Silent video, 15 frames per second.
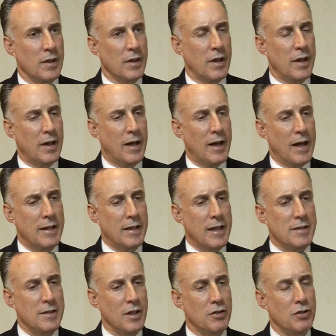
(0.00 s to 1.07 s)
I
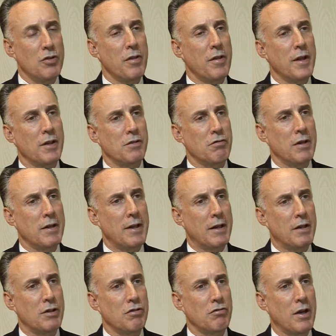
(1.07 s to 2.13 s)
guess two things really
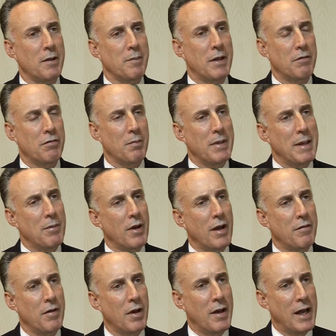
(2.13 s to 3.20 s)
that strike me from people
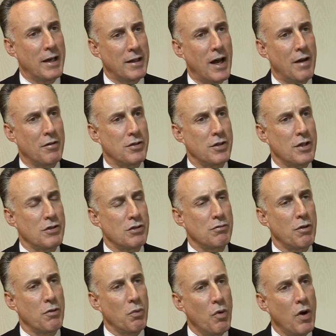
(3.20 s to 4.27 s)
I've had conversations
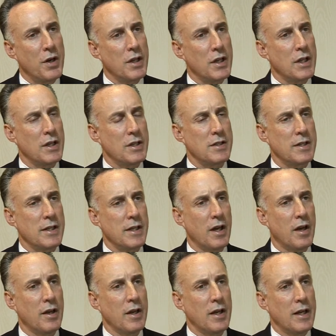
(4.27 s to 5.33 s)
with. One is
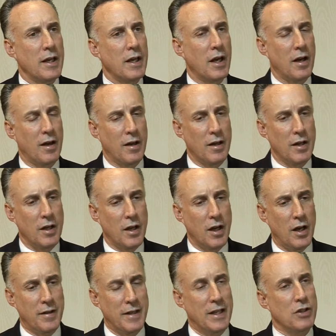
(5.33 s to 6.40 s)
the
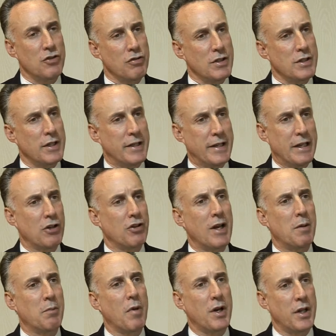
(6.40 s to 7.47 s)
interest in
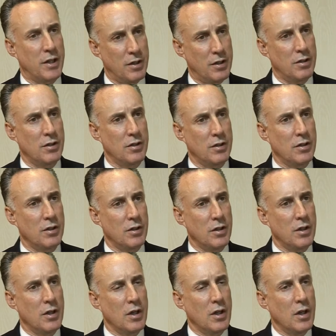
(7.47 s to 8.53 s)
internet money.
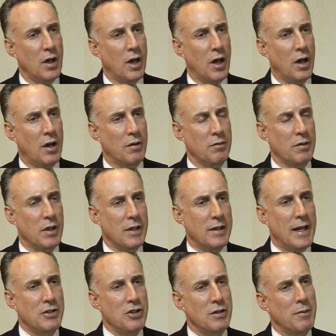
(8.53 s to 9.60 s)
I'm
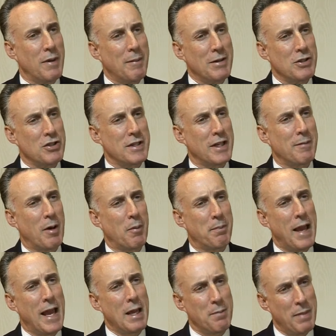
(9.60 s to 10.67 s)
not just thinking about
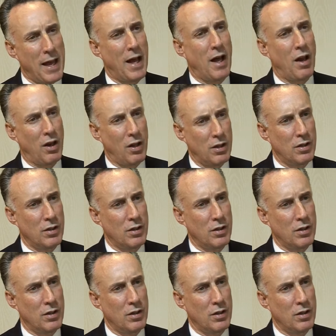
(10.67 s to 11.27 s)
PayPal.